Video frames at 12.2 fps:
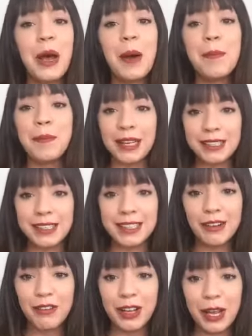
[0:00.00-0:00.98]
a
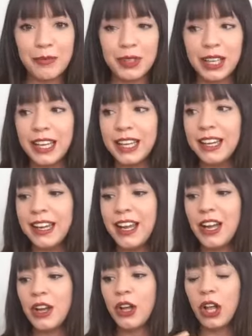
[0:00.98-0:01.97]
Mexican family,
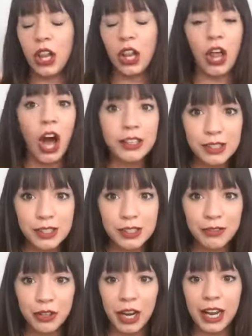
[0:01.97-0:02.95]
lots
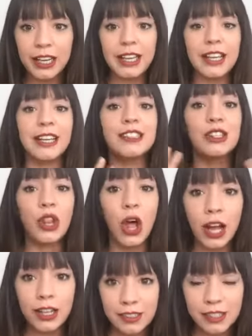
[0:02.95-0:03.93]
of grandkids,
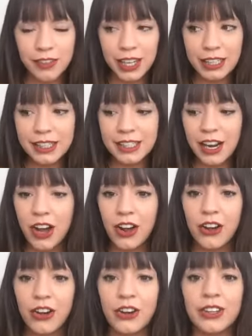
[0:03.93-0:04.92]
lots of aunts and
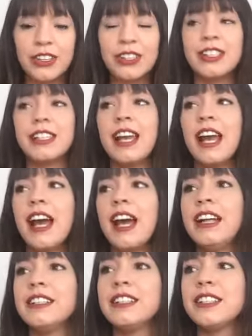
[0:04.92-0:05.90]
uncles.
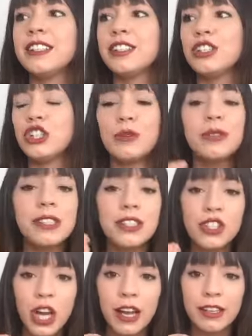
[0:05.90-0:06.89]
And she was the
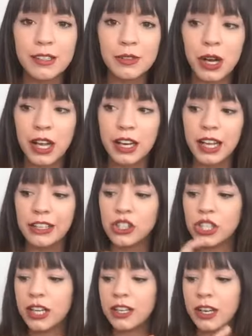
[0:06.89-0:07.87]
shyest one. And
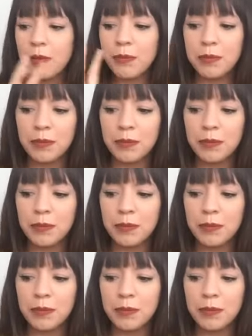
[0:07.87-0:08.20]
she ended up